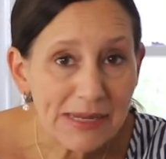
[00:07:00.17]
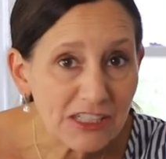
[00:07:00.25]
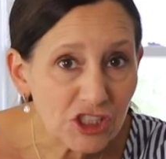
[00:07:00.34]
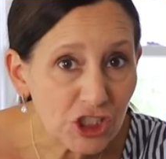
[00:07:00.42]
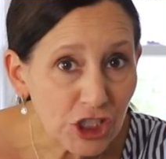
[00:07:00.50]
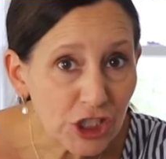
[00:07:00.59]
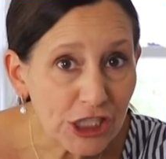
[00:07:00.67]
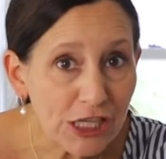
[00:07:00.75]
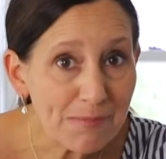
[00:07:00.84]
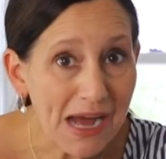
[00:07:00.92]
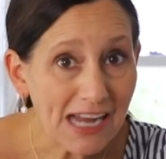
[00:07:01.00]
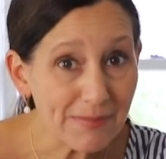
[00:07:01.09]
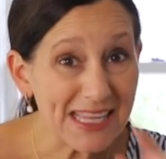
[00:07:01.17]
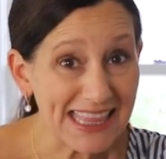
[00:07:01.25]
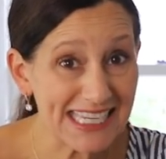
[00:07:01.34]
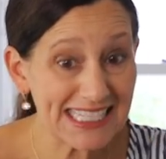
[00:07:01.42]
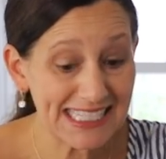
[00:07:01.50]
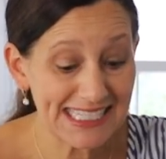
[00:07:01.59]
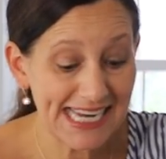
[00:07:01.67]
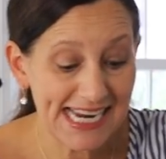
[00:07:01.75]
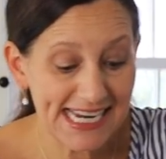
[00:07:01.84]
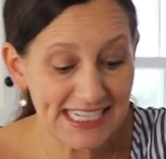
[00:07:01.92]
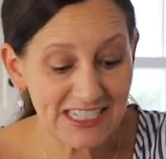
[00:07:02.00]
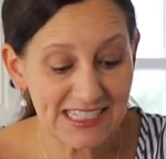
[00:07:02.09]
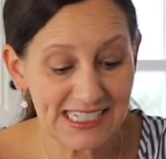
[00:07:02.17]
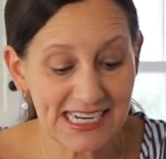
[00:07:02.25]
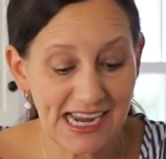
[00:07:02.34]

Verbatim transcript: bit of sugar in the bottom at this stage, see